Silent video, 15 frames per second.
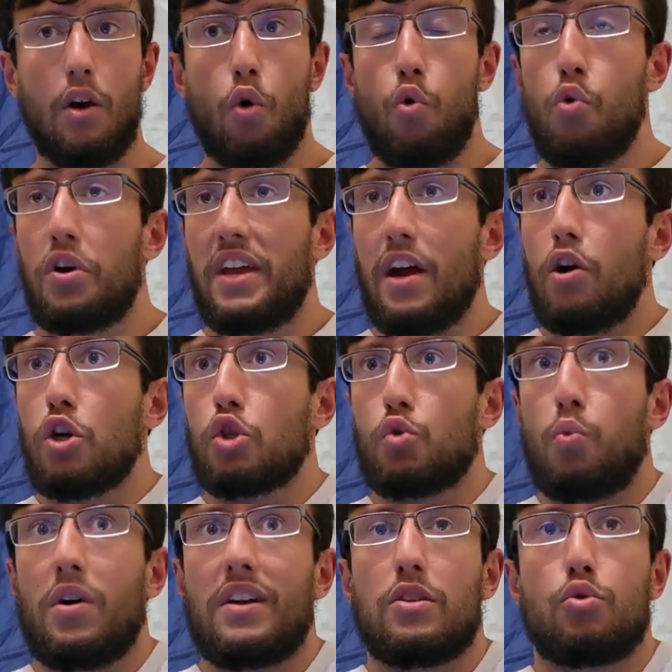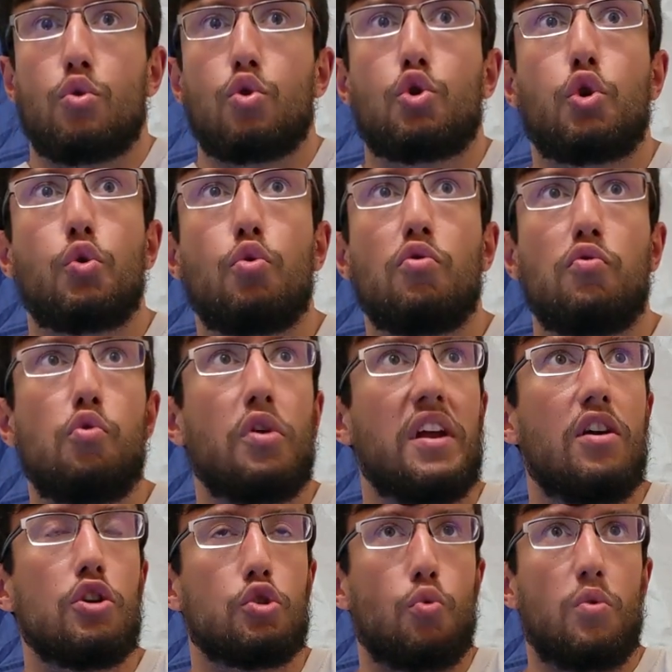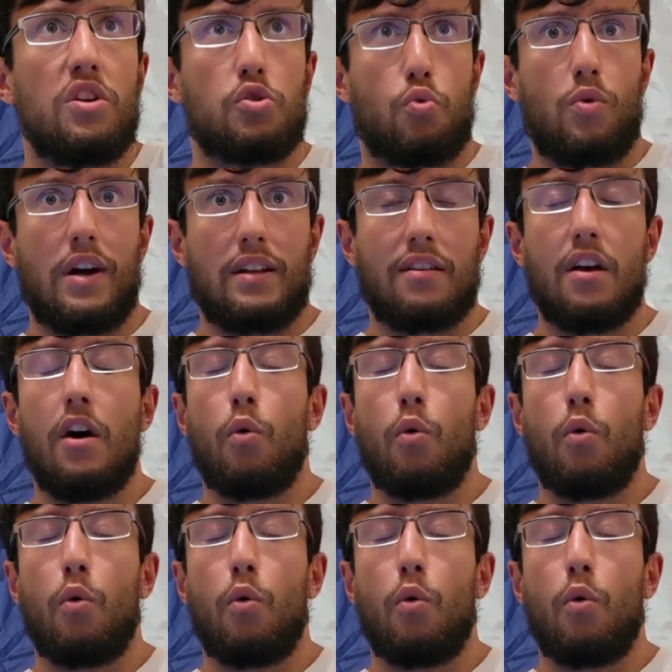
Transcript: Who cares what is the truth? Who cares who is right?